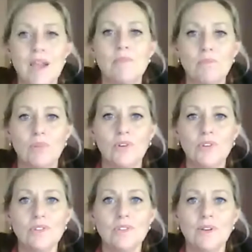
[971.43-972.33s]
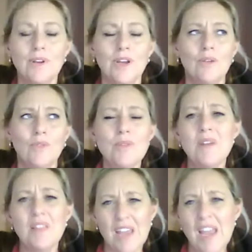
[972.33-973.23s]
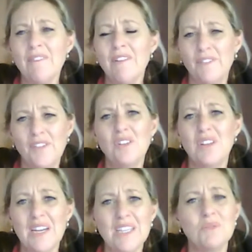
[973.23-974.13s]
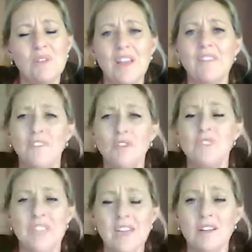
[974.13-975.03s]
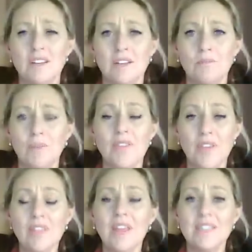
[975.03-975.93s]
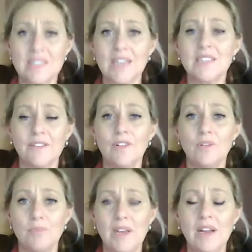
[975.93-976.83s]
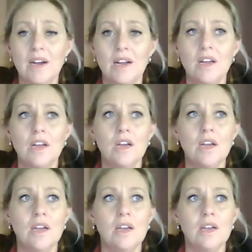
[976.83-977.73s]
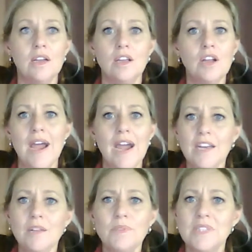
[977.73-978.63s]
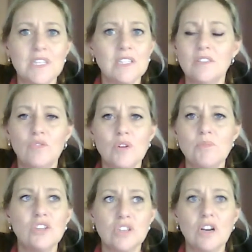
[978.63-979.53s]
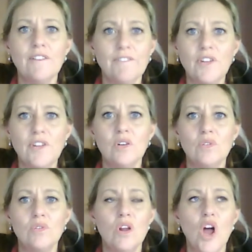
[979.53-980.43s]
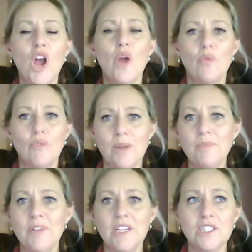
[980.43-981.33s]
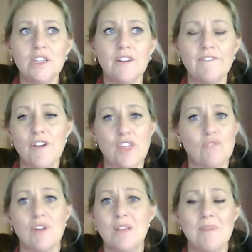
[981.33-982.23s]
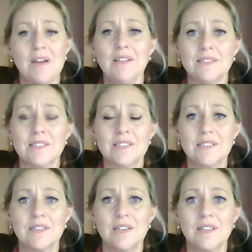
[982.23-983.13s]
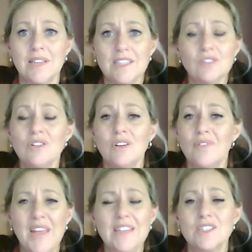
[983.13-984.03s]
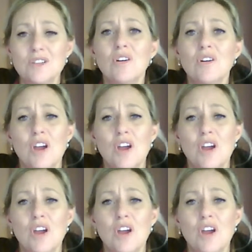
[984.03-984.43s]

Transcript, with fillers: baby blues, we mean they have a few days where they feel down, but then they start to feel better. You know, 80% of women don't feel like rubbish for three months. That's not that's not